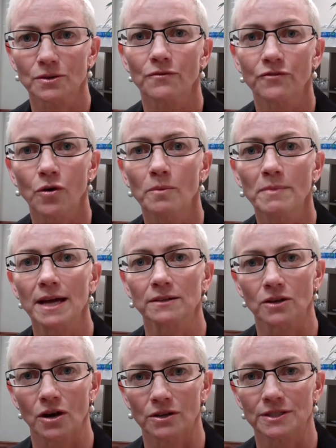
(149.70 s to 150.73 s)
format
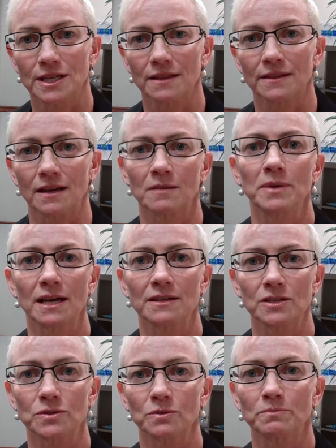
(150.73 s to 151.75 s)
and content that can be
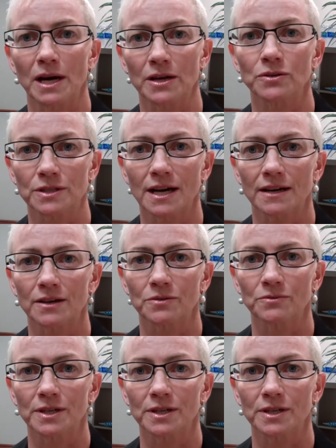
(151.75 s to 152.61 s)
understood by your target